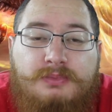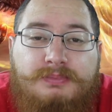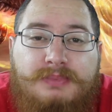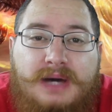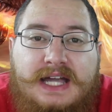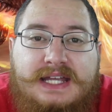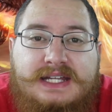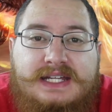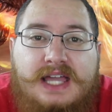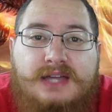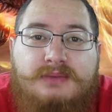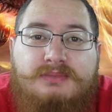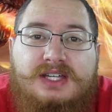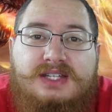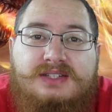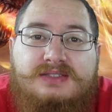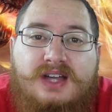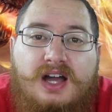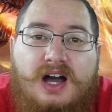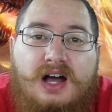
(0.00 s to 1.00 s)
My name
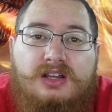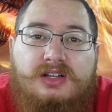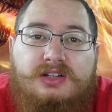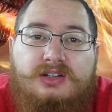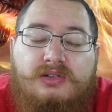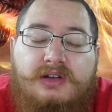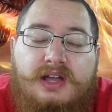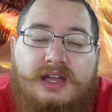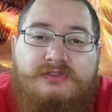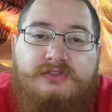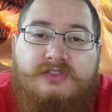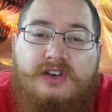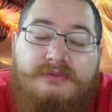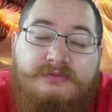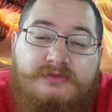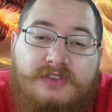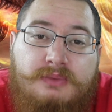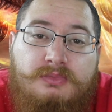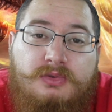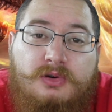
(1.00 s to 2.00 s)
is Colin Gray from
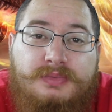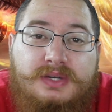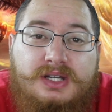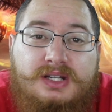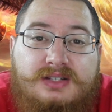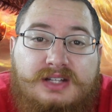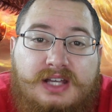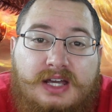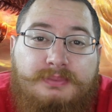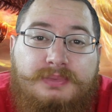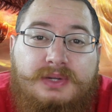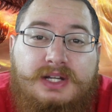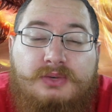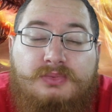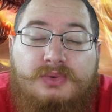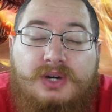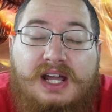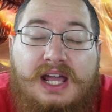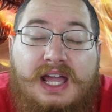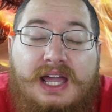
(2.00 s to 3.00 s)
Fable Beard Company,
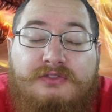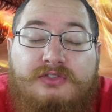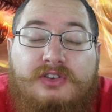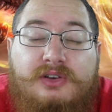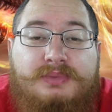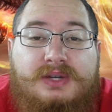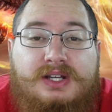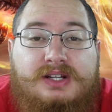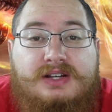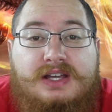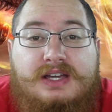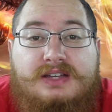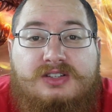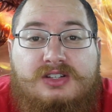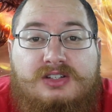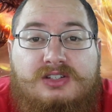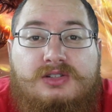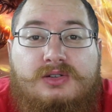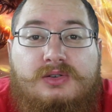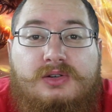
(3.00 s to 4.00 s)
where every beard has
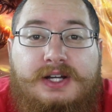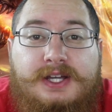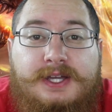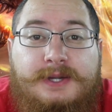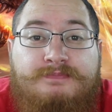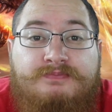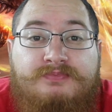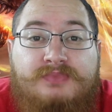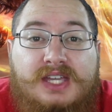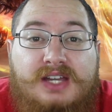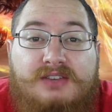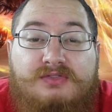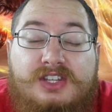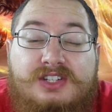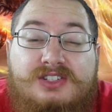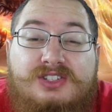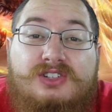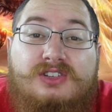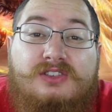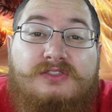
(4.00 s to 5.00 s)
a story. If
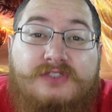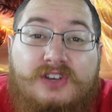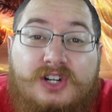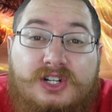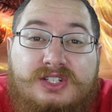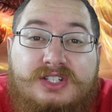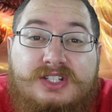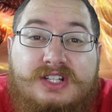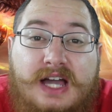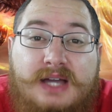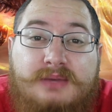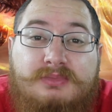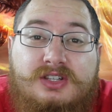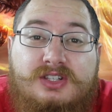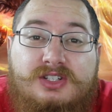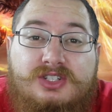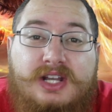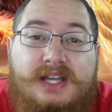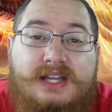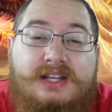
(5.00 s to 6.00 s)
this is your first time to
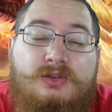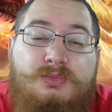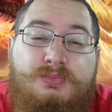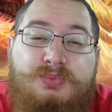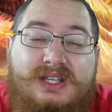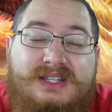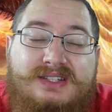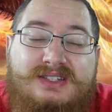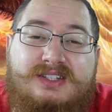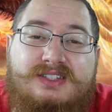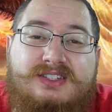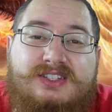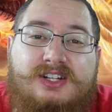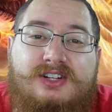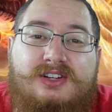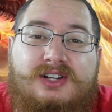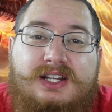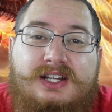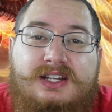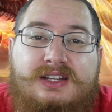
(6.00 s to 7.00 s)
the channel, please
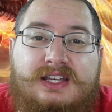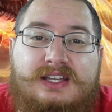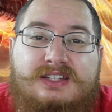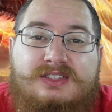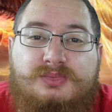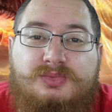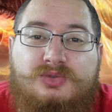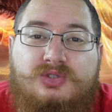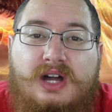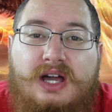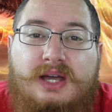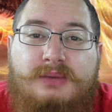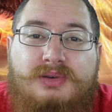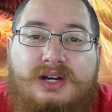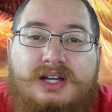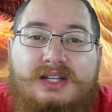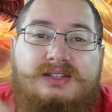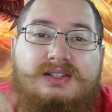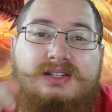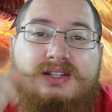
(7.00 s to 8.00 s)
consider hitting that subscribe
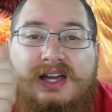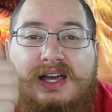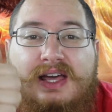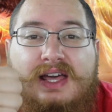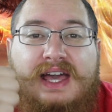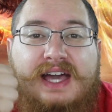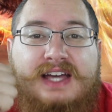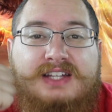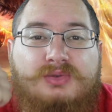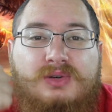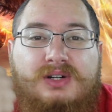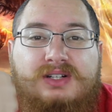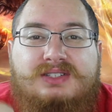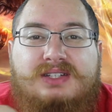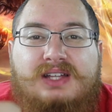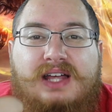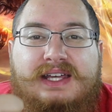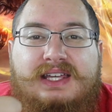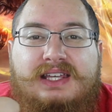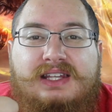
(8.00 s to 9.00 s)
button, as well as
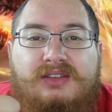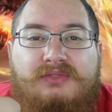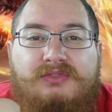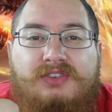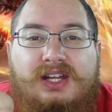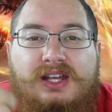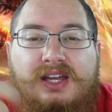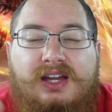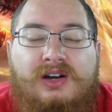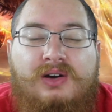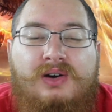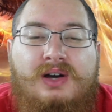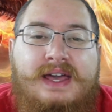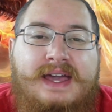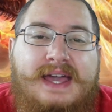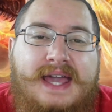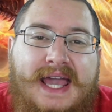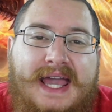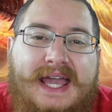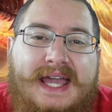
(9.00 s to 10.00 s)
liking the video
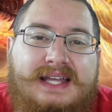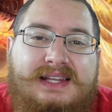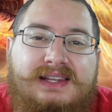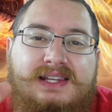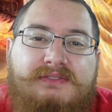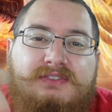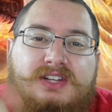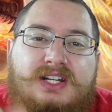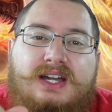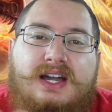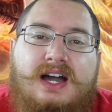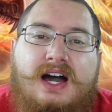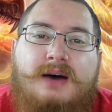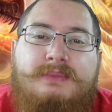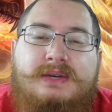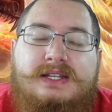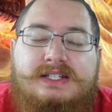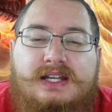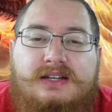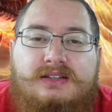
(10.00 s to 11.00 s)
and leaving a
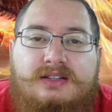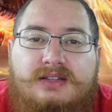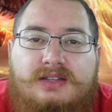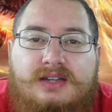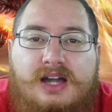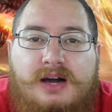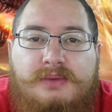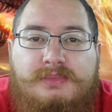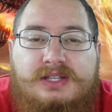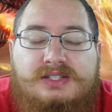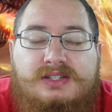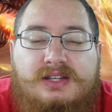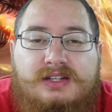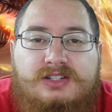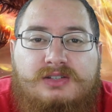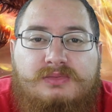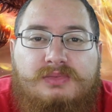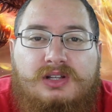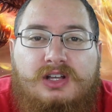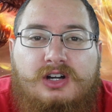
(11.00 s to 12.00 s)
comment down in the comment
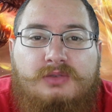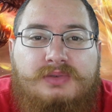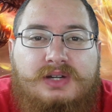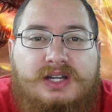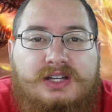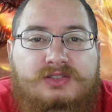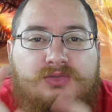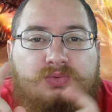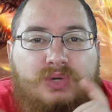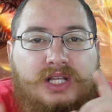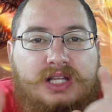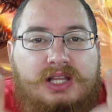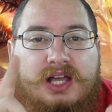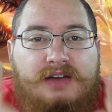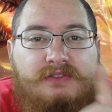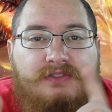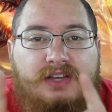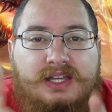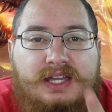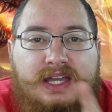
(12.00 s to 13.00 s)
section below because we
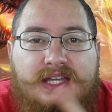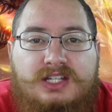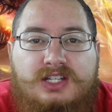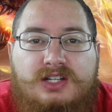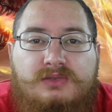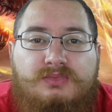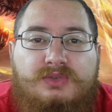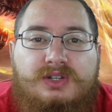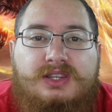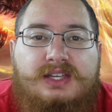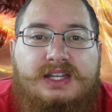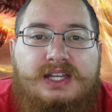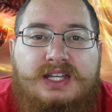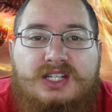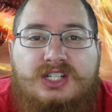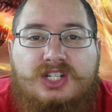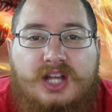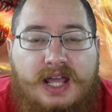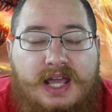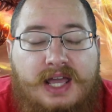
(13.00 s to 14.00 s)
love engaging with
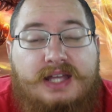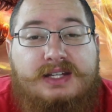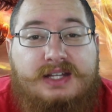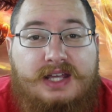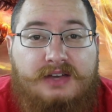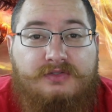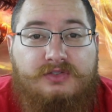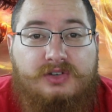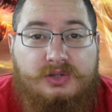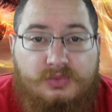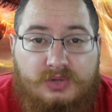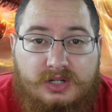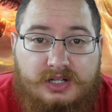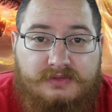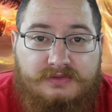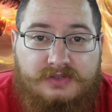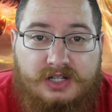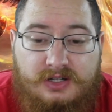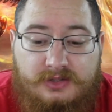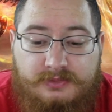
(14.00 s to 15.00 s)
each and every one of
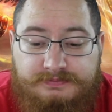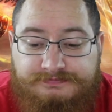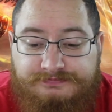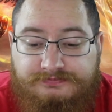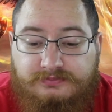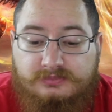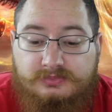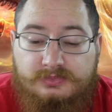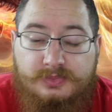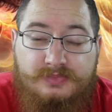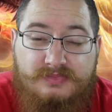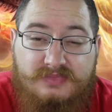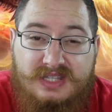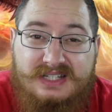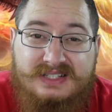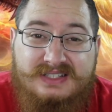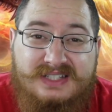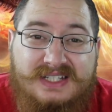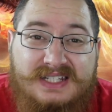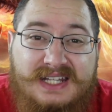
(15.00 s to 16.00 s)
you.
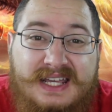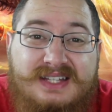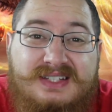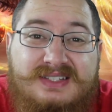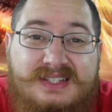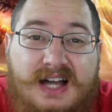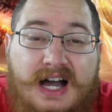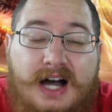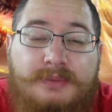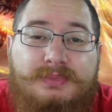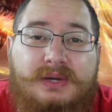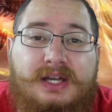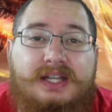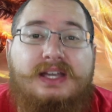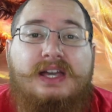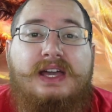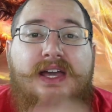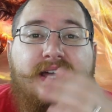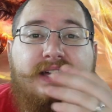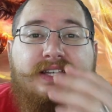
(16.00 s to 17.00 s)
Today's topic
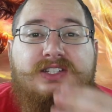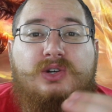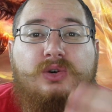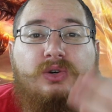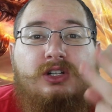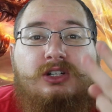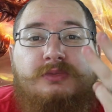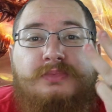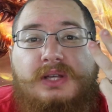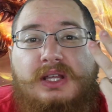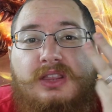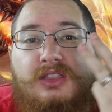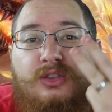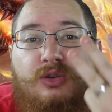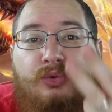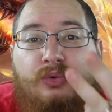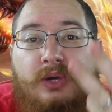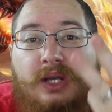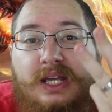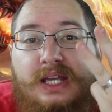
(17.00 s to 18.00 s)
is going to be
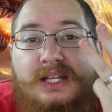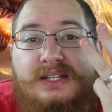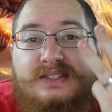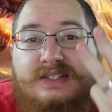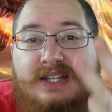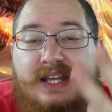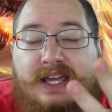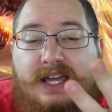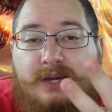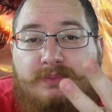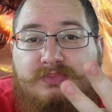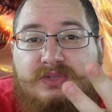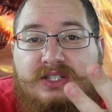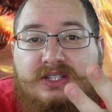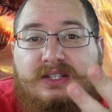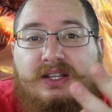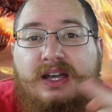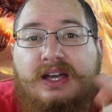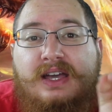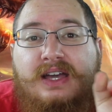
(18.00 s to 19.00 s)
three
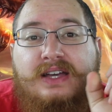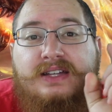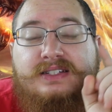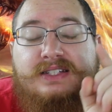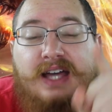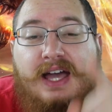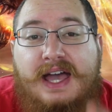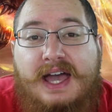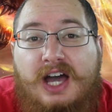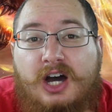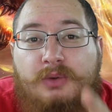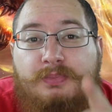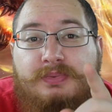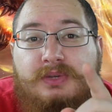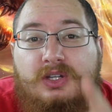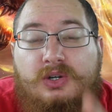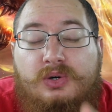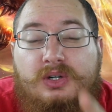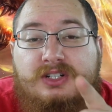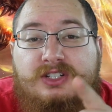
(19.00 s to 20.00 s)
tips to help
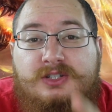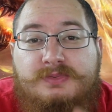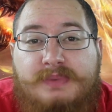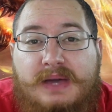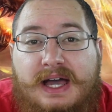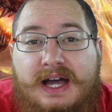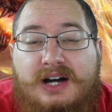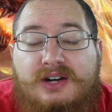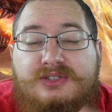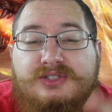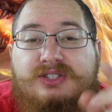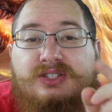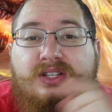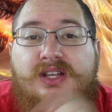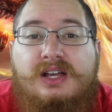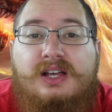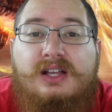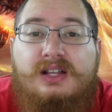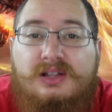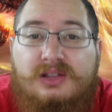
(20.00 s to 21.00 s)
your spouse
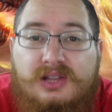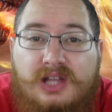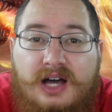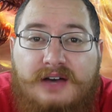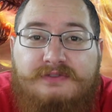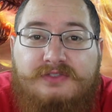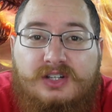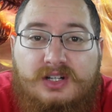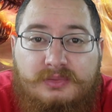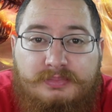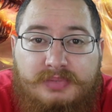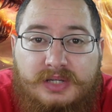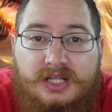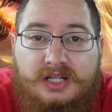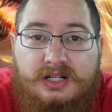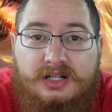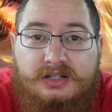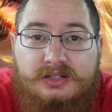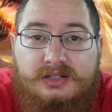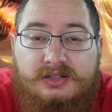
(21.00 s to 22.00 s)
love your
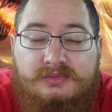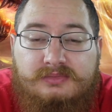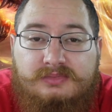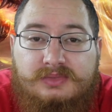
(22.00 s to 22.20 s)
beard.